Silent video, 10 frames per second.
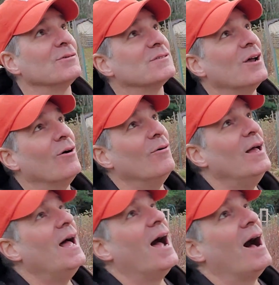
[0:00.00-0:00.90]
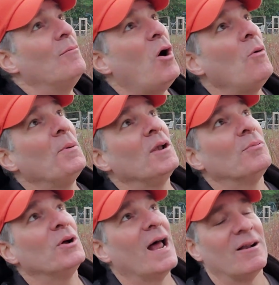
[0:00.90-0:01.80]
So I'm hoping to
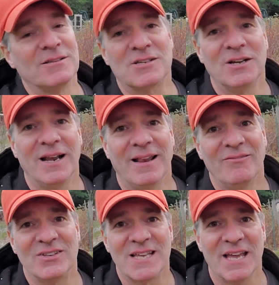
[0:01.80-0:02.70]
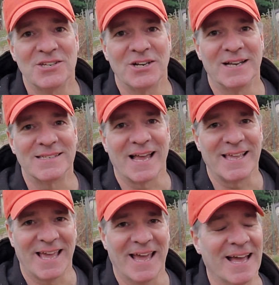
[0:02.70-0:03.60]
put out as good an invitation as I
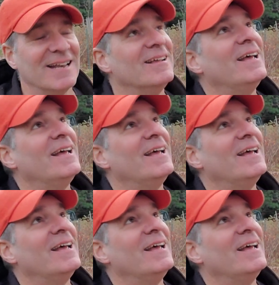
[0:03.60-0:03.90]
can.